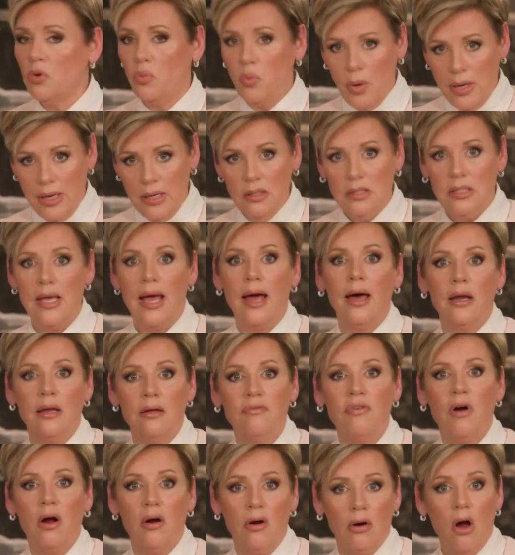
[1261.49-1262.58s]
the weeds out of
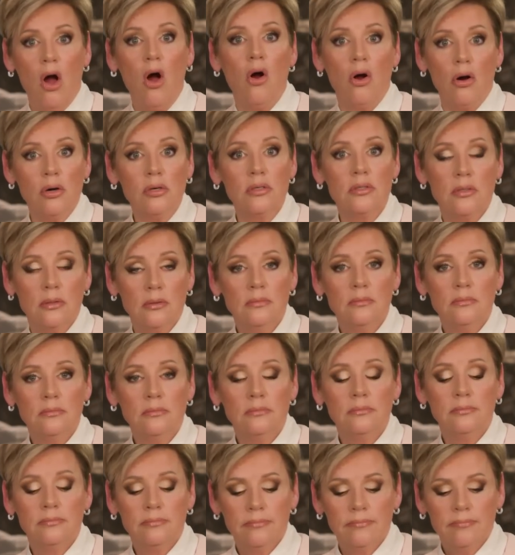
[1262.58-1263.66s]
our heart.
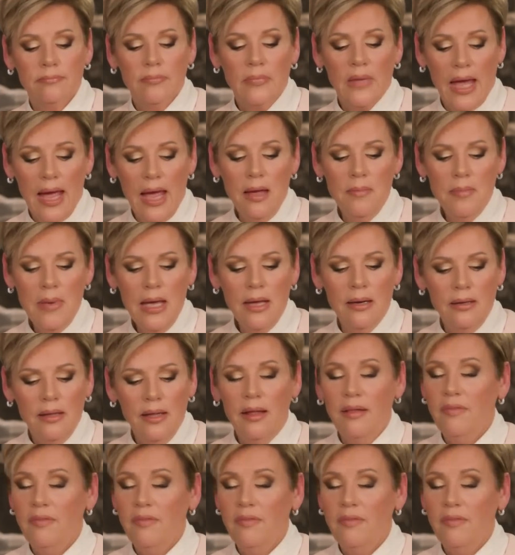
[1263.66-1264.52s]
Amen.